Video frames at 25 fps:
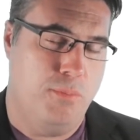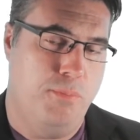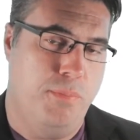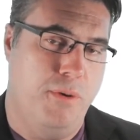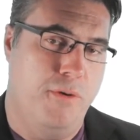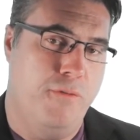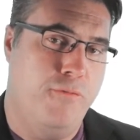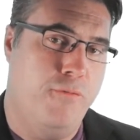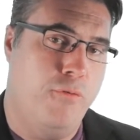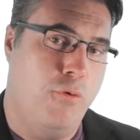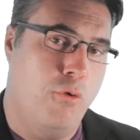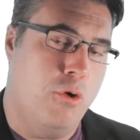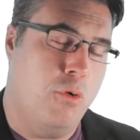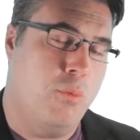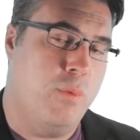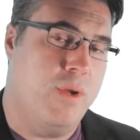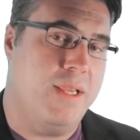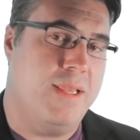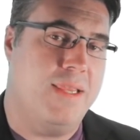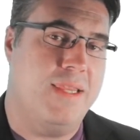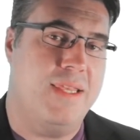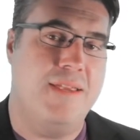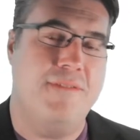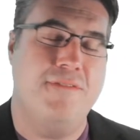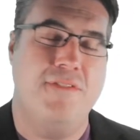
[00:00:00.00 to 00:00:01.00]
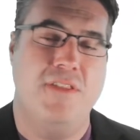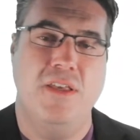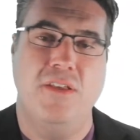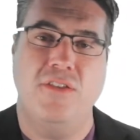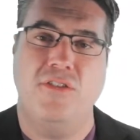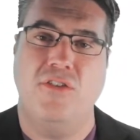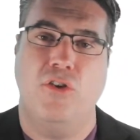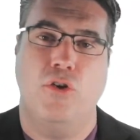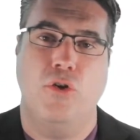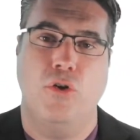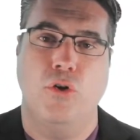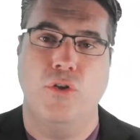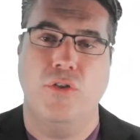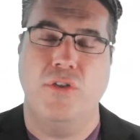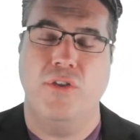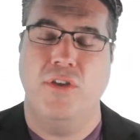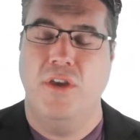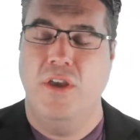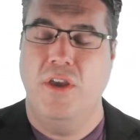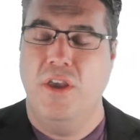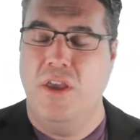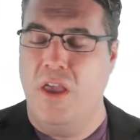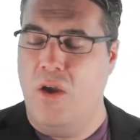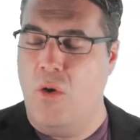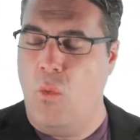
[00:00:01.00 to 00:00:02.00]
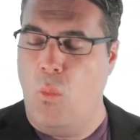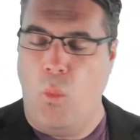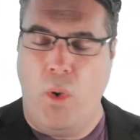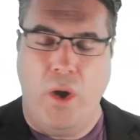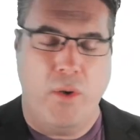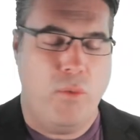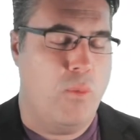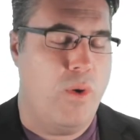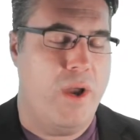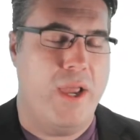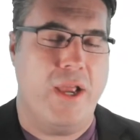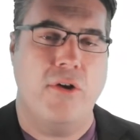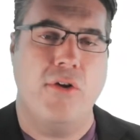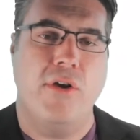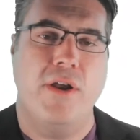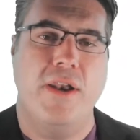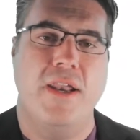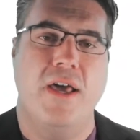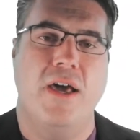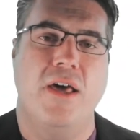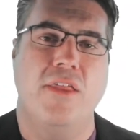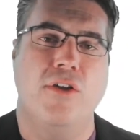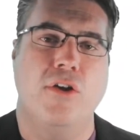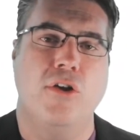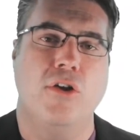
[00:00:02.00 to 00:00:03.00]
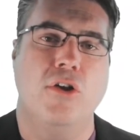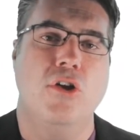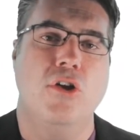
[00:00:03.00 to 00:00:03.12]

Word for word: Before we leave this earth, one way or another,